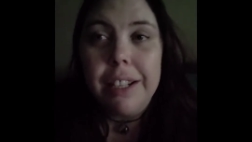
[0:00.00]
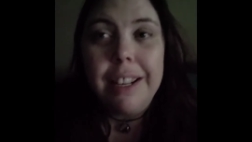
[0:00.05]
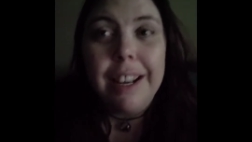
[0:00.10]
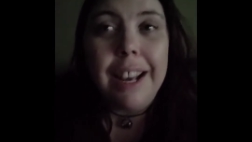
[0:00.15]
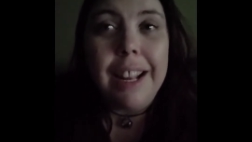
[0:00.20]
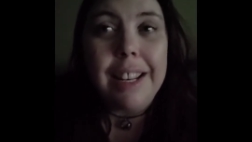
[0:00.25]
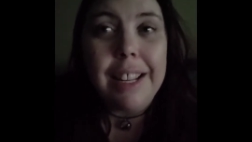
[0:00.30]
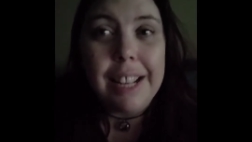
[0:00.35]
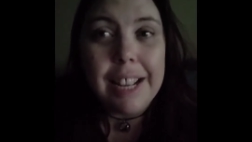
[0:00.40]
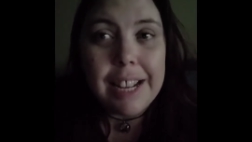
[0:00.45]

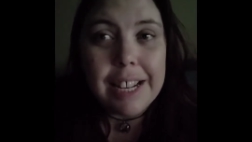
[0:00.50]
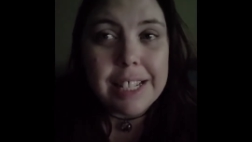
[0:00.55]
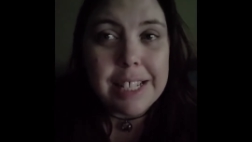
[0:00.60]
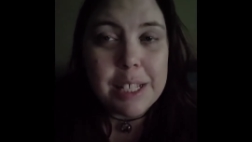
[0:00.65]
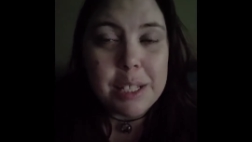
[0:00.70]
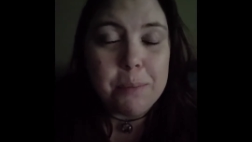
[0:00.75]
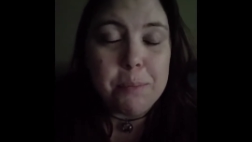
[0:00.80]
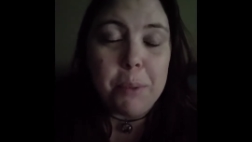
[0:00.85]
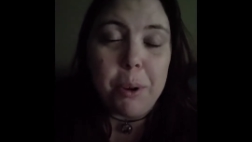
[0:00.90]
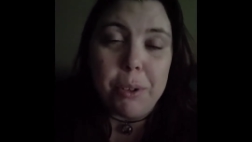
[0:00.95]
And
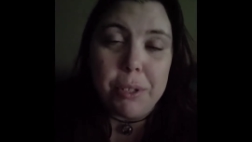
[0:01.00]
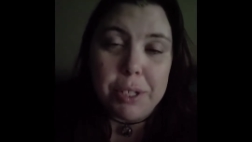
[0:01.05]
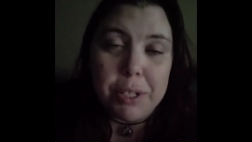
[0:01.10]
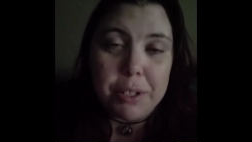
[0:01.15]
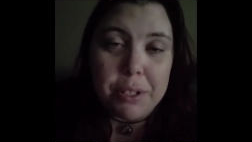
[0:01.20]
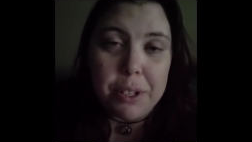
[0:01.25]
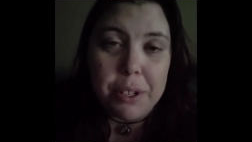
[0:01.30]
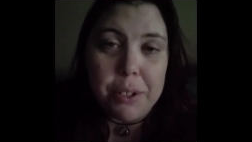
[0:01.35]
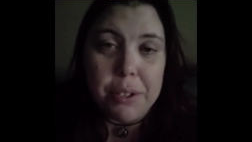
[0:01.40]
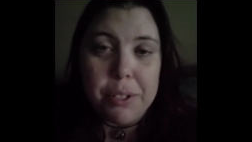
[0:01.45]
yes, most
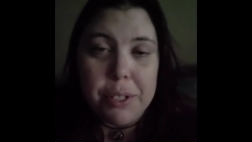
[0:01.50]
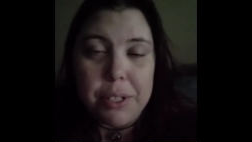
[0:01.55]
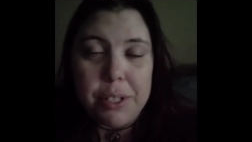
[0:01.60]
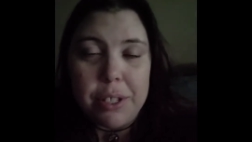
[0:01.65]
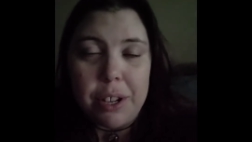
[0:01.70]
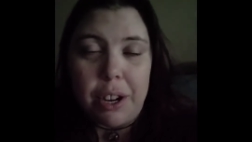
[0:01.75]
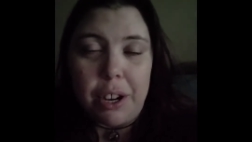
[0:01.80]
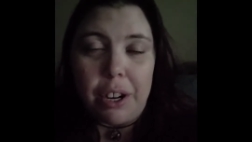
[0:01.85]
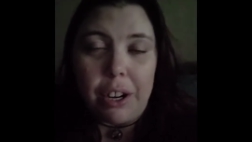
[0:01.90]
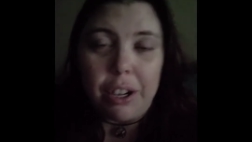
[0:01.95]
of
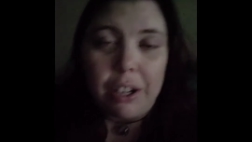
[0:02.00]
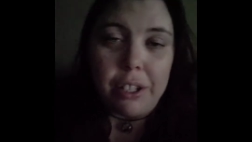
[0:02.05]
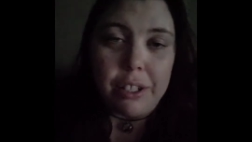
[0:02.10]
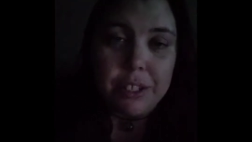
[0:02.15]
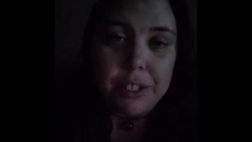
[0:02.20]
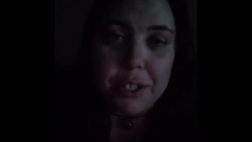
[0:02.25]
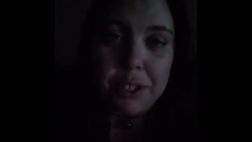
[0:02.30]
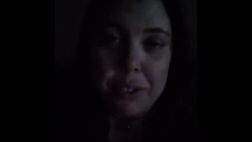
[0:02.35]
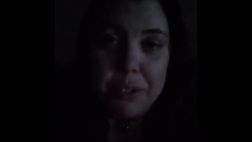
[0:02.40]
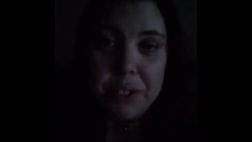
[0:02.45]
those are
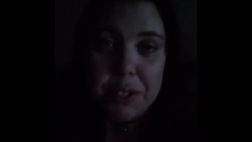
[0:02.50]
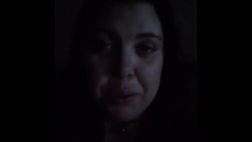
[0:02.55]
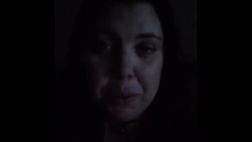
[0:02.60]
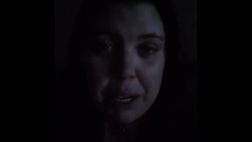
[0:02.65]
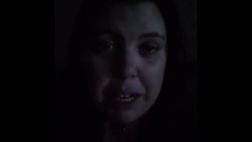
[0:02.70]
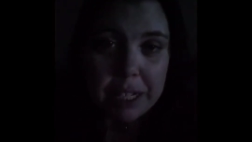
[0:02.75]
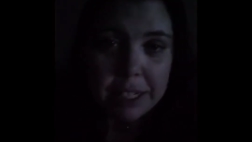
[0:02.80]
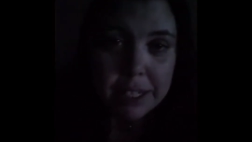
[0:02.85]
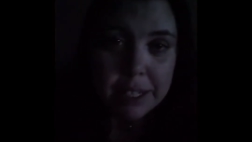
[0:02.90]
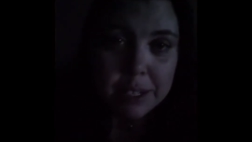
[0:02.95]
also
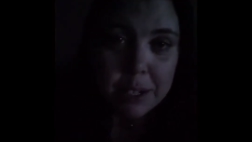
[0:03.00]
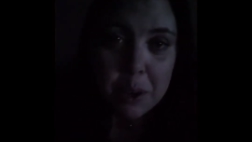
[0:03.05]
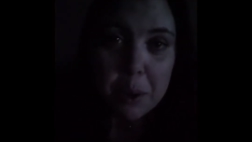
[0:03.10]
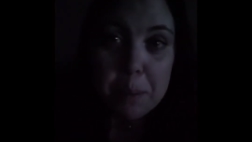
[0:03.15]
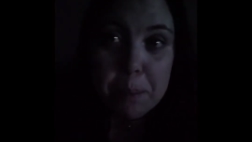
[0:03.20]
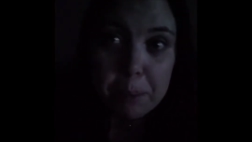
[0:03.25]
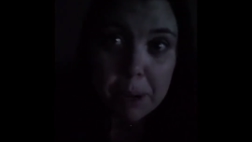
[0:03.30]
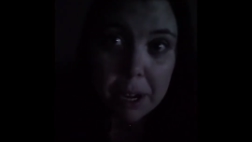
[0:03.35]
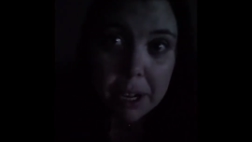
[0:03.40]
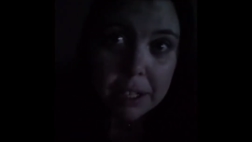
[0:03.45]
sweets,
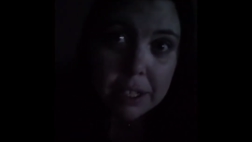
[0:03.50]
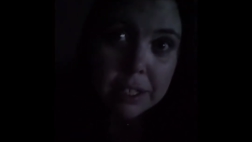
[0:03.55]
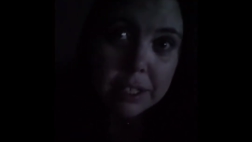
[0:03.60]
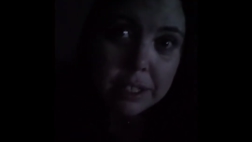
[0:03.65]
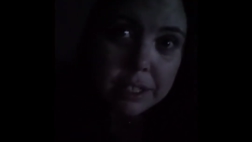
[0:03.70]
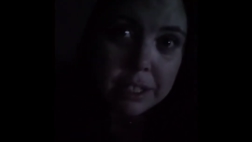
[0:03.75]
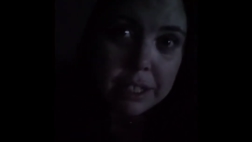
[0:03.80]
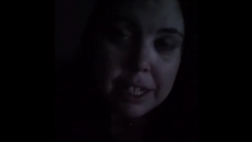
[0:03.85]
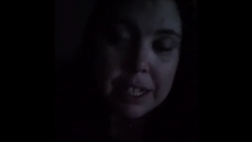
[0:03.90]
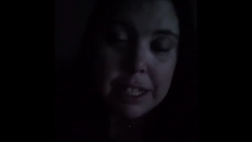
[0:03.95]

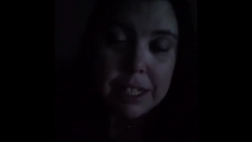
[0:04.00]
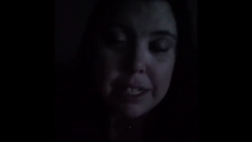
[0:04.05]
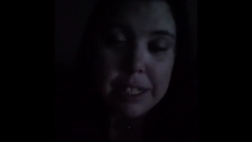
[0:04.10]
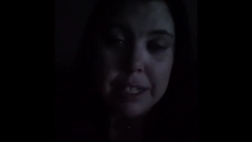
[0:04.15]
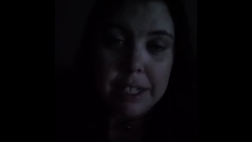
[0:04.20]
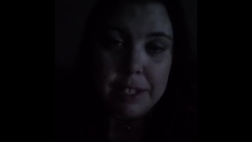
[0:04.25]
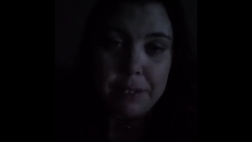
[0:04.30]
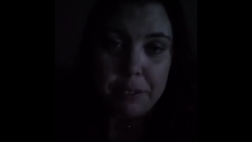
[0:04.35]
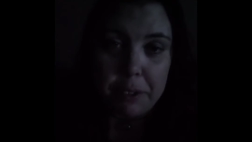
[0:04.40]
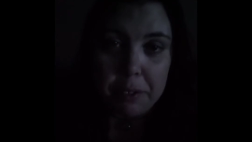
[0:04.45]
but it's
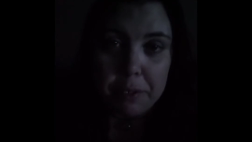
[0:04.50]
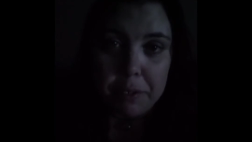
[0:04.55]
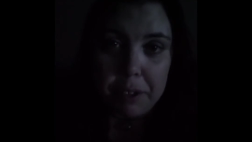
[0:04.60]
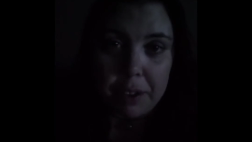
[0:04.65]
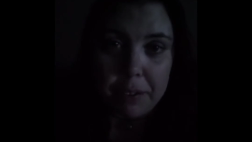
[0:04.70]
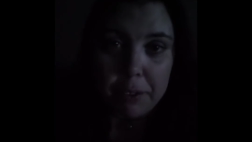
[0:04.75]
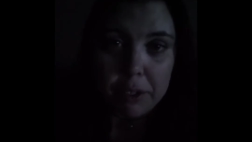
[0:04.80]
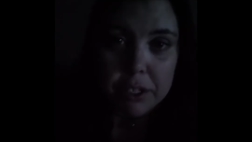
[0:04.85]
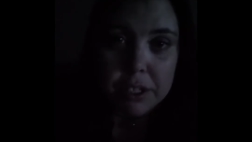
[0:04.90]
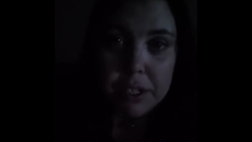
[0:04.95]
different
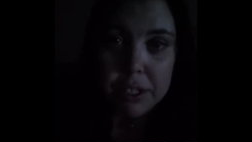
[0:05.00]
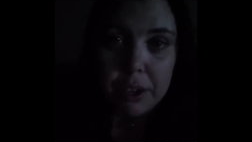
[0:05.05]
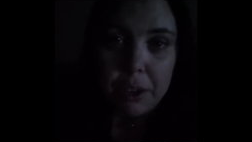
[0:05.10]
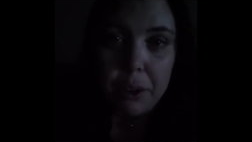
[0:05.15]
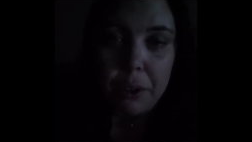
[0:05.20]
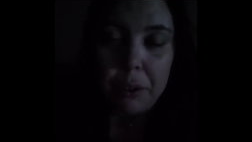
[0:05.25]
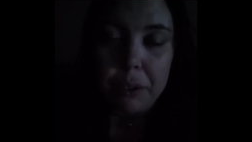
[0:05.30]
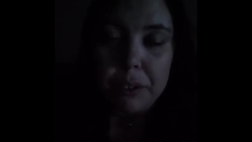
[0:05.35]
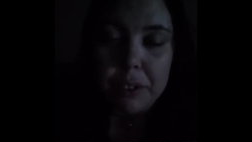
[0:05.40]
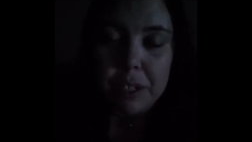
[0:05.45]
flavors,
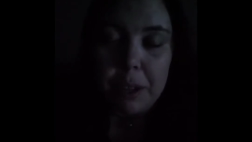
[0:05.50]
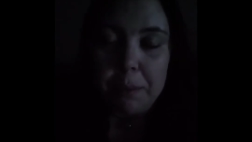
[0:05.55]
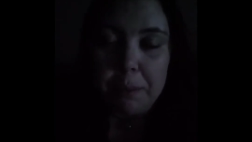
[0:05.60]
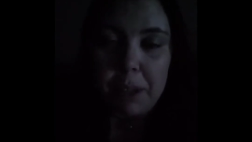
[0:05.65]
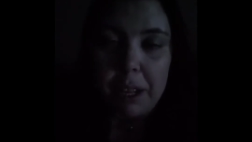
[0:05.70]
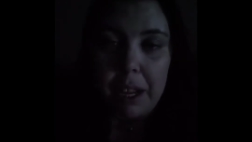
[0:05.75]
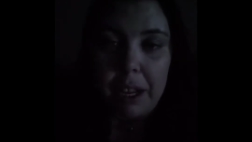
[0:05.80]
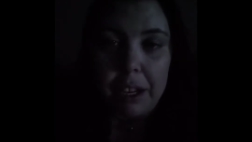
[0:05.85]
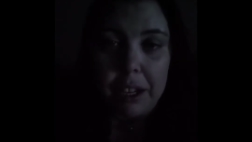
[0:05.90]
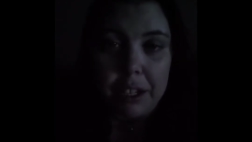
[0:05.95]
so
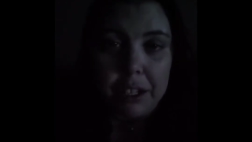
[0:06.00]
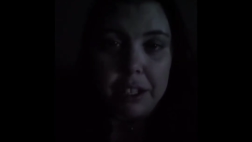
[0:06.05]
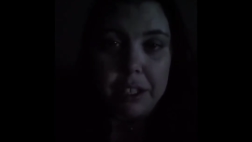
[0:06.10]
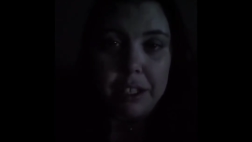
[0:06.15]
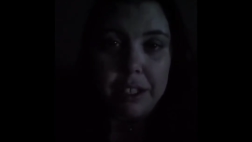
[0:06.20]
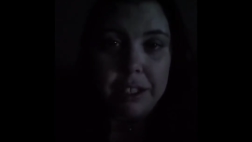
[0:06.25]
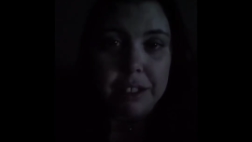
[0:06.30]
something could